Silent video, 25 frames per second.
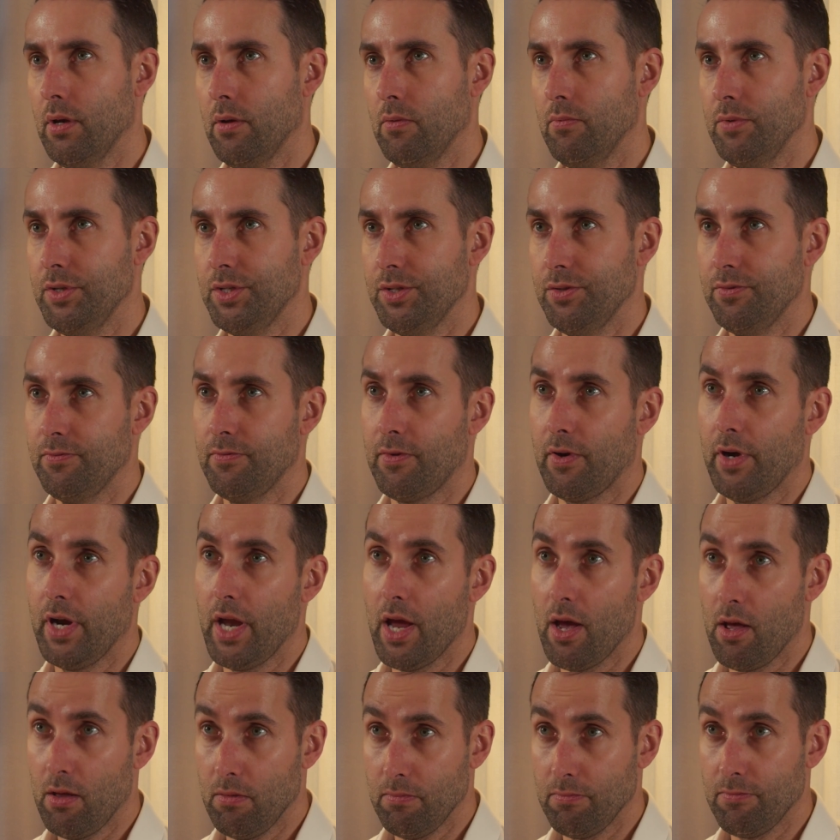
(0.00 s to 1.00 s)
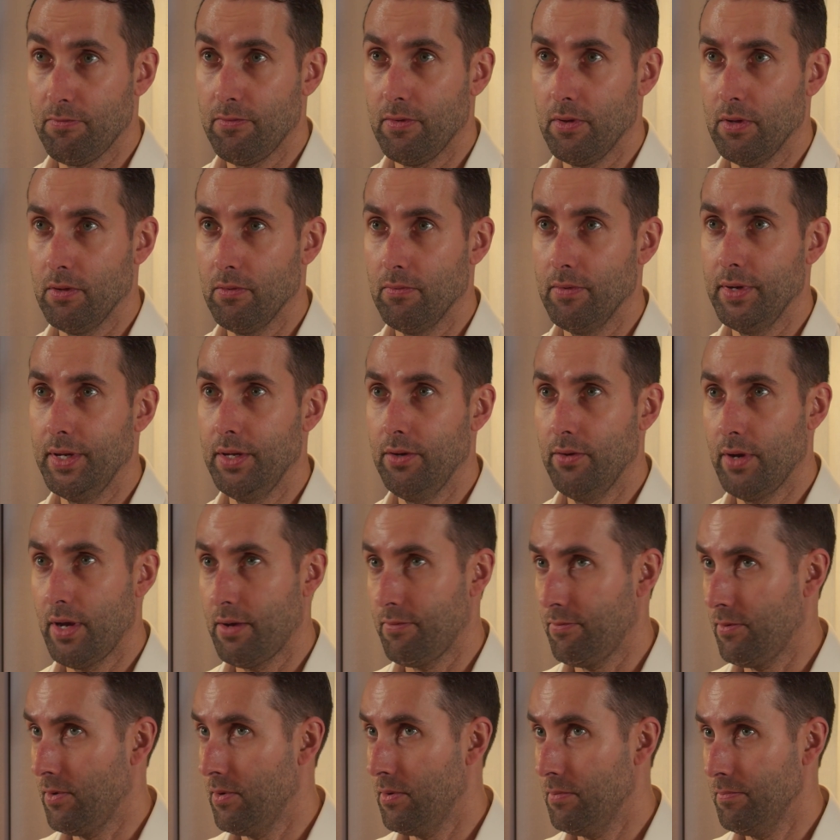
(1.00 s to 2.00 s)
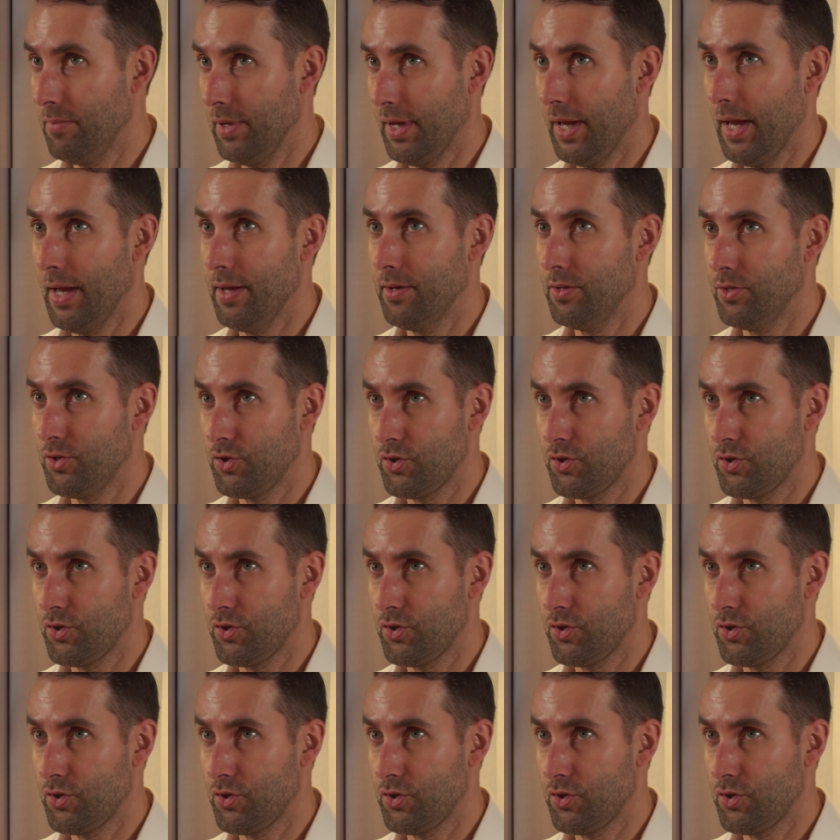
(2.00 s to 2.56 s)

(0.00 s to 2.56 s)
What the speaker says: which is very helpful when you have complicated